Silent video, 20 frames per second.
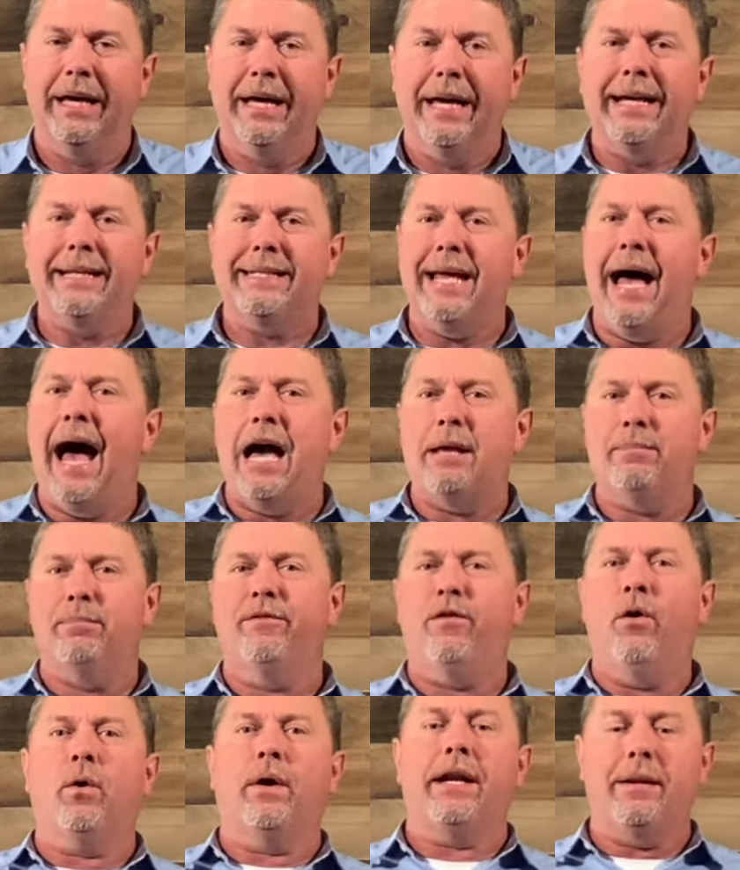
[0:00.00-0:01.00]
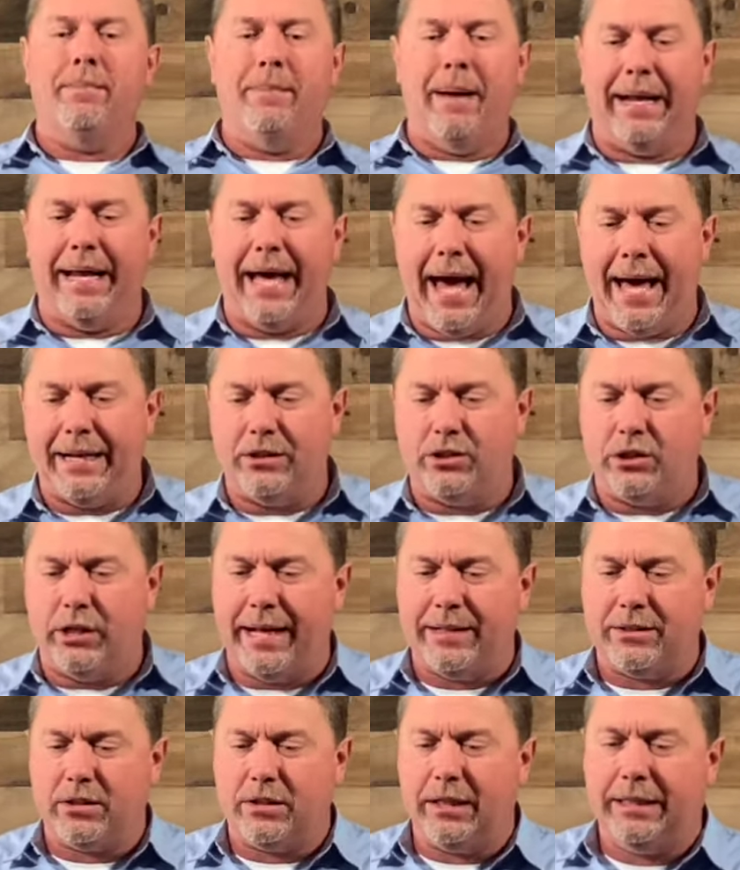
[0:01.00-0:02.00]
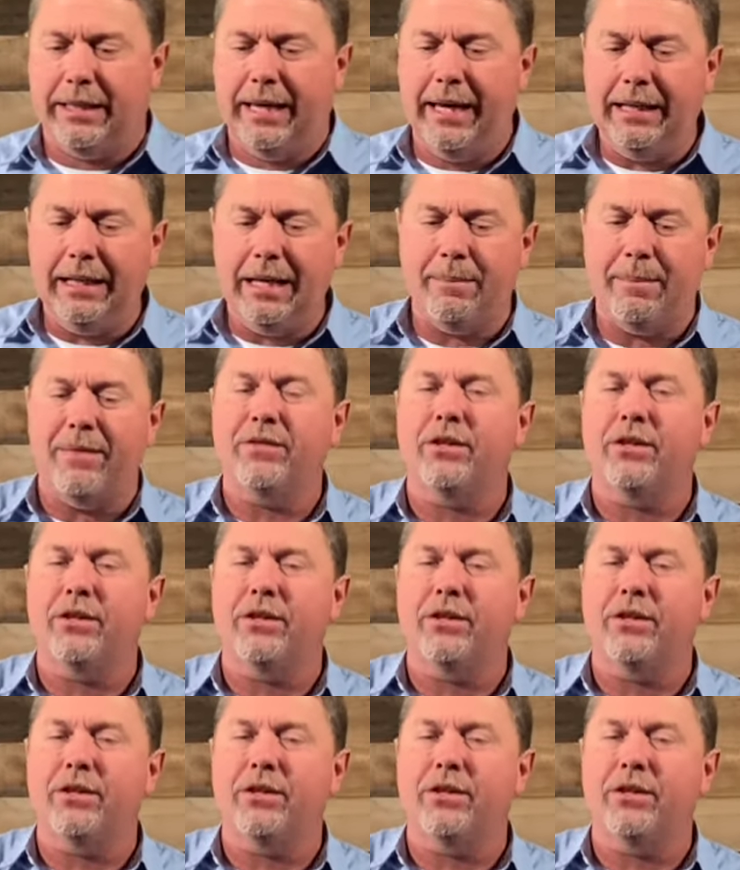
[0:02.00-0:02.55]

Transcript: He died before anybody had a chance to kill him,